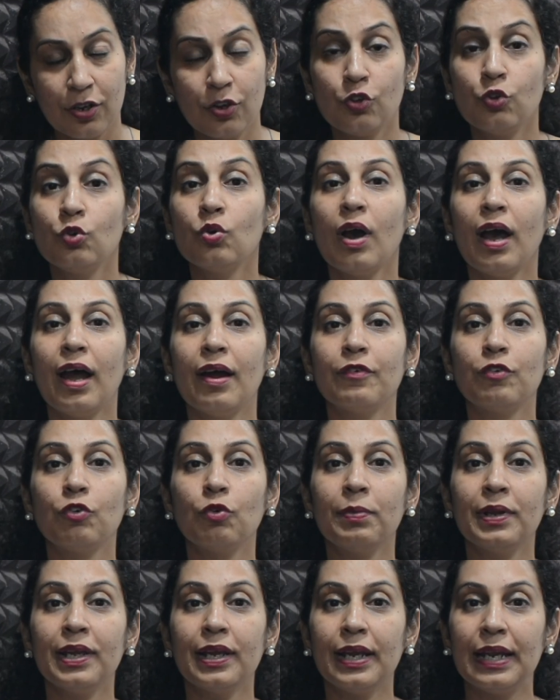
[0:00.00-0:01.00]
You have to
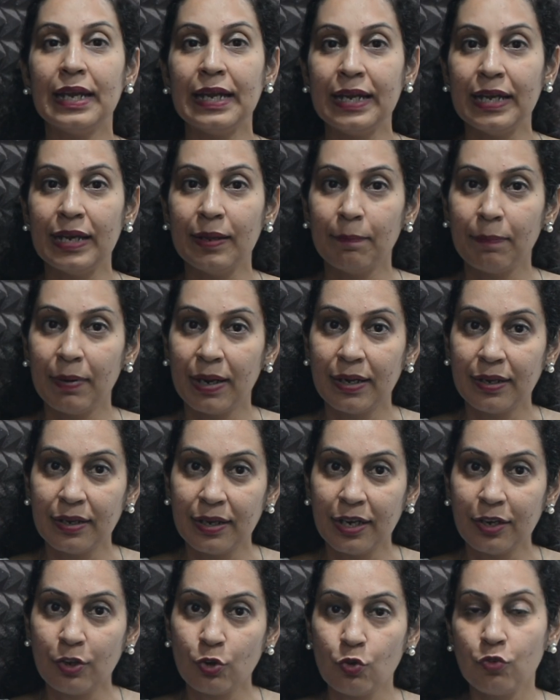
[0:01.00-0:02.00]
be
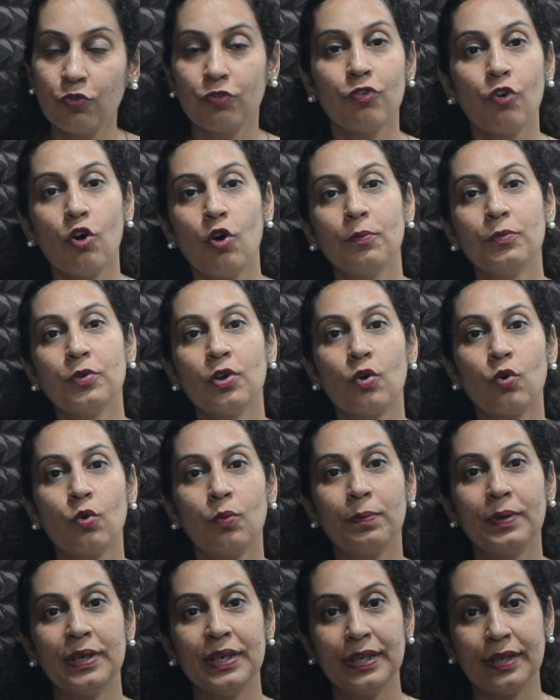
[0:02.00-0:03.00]
independent to form your
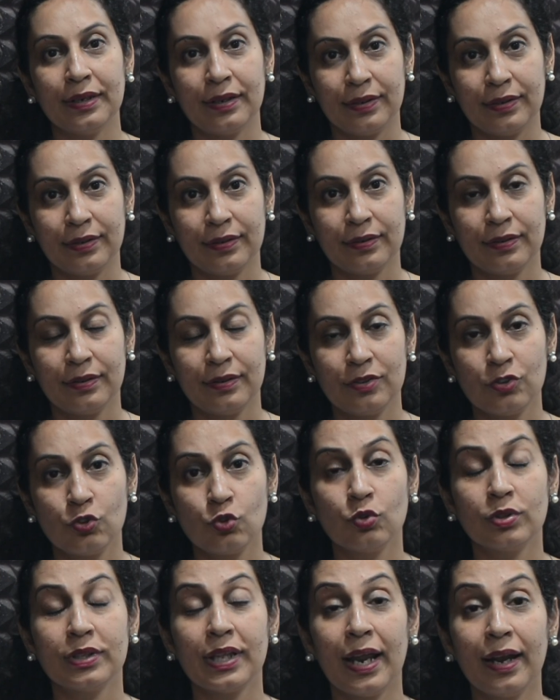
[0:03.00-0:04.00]
opinion
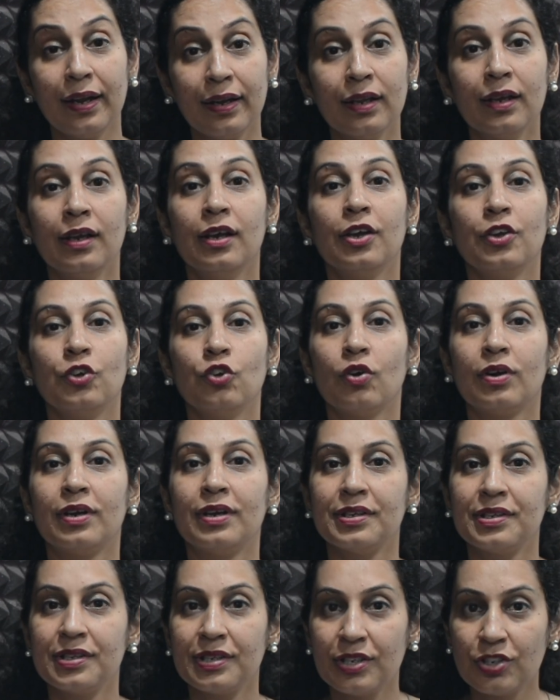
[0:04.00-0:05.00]
so that your
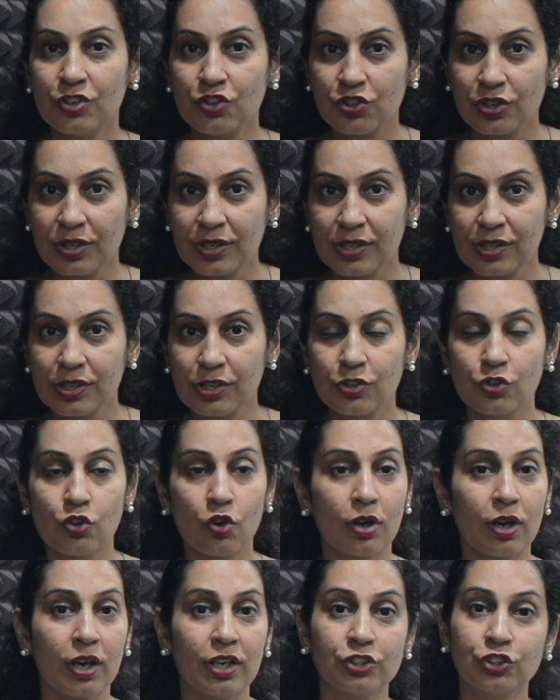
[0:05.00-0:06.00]
decisions,
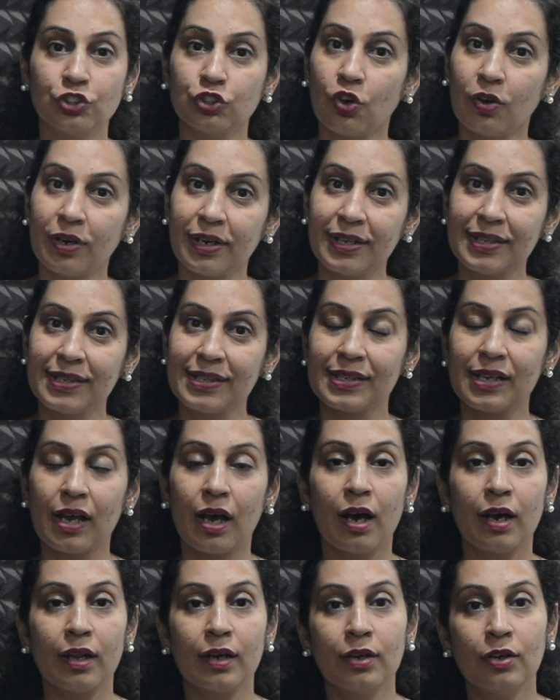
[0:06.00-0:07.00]
your assurance
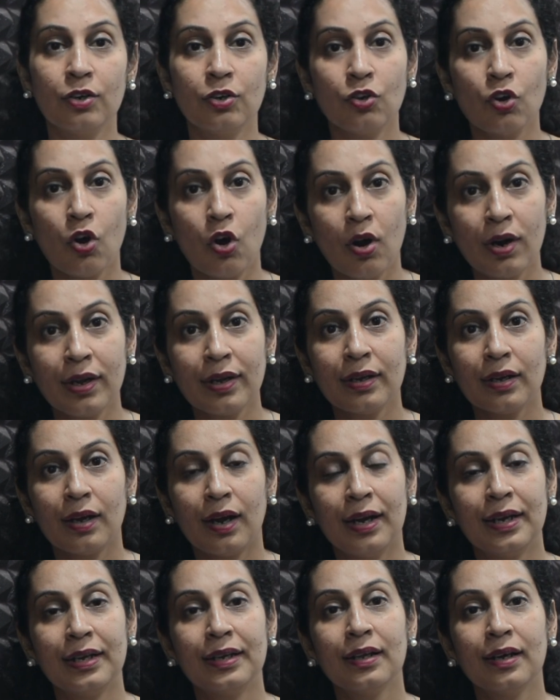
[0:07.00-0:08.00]
are not
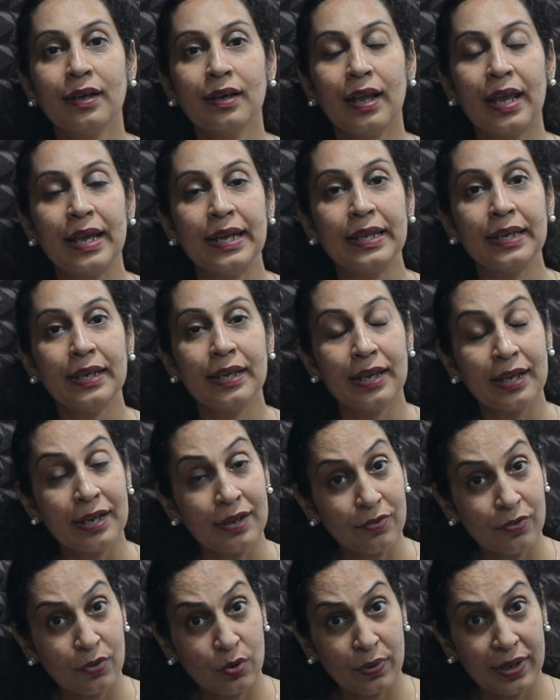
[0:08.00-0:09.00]
under any
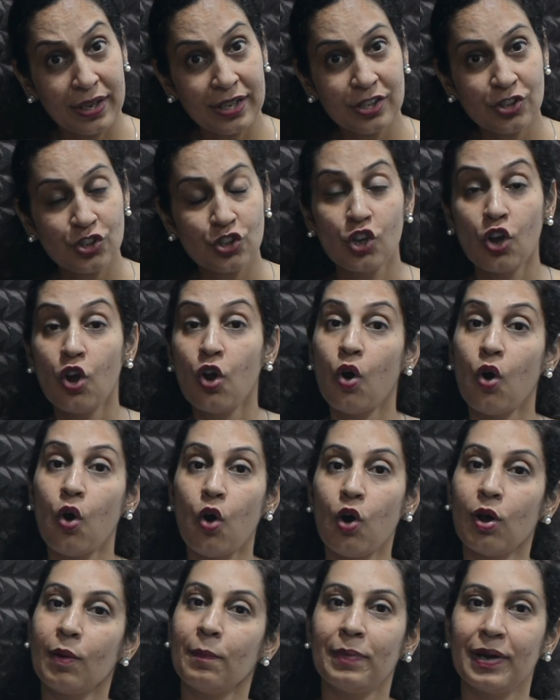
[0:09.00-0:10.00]
influence
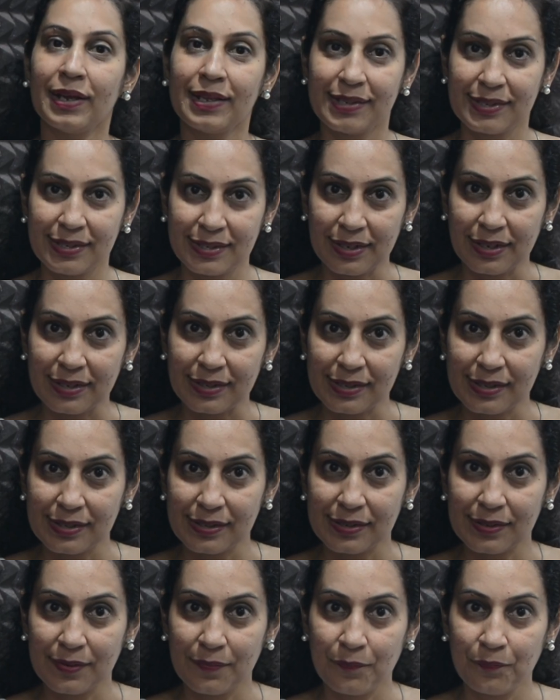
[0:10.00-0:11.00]
or
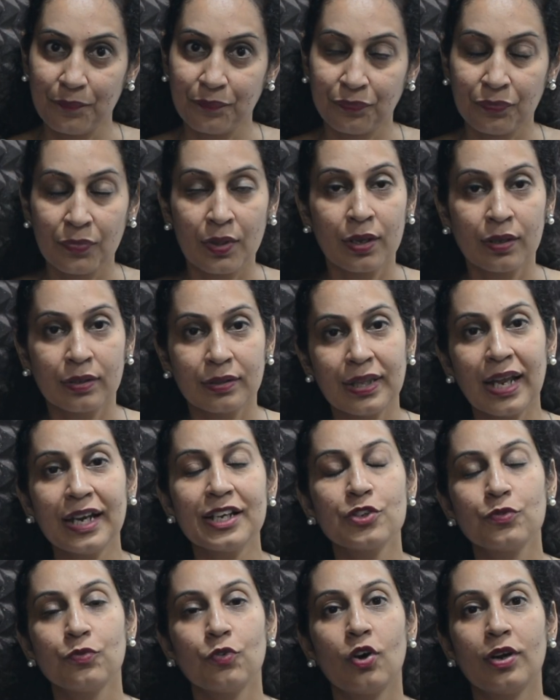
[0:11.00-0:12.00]
biasness.
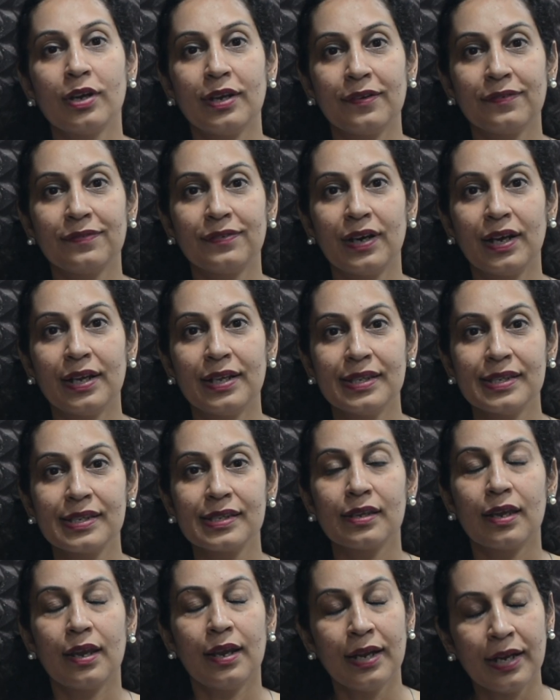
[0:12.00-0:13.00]
That's what
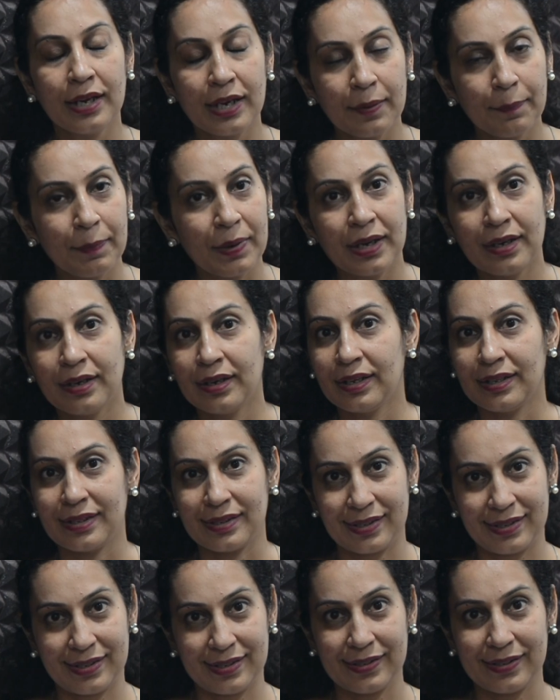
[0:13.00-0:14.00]
defines
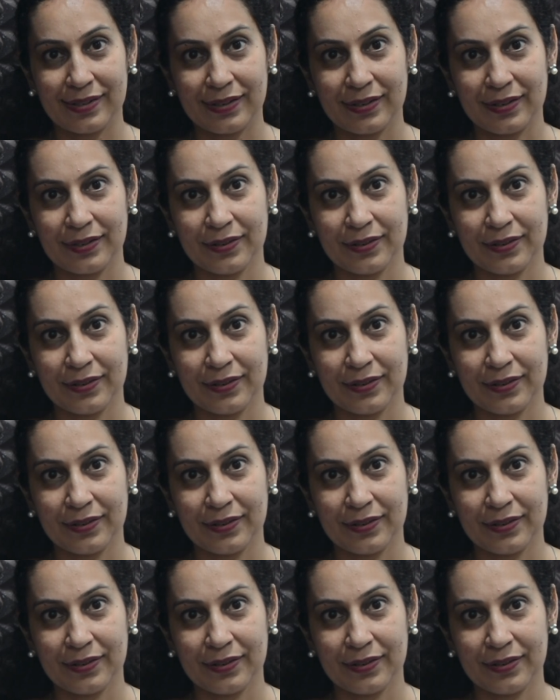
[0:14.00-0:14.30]
independence.